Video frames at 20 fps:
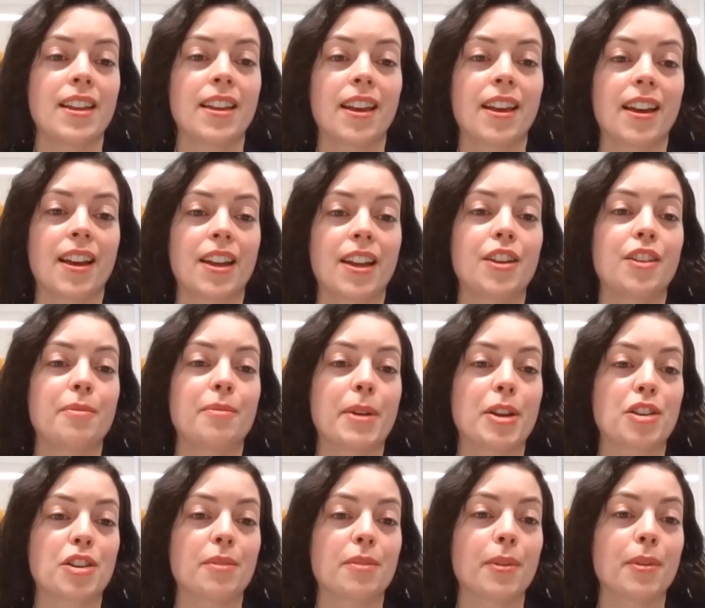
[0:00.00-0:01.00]
Yeah, and you've
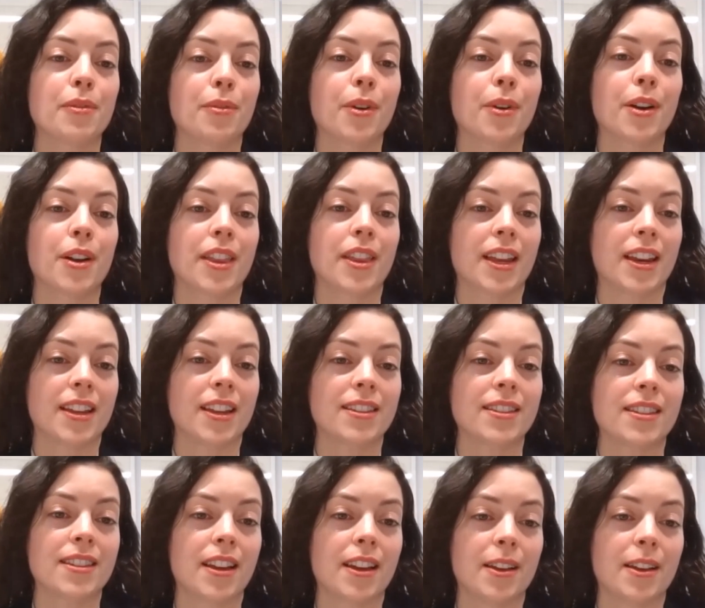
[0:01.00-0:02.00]
mentioned before that it's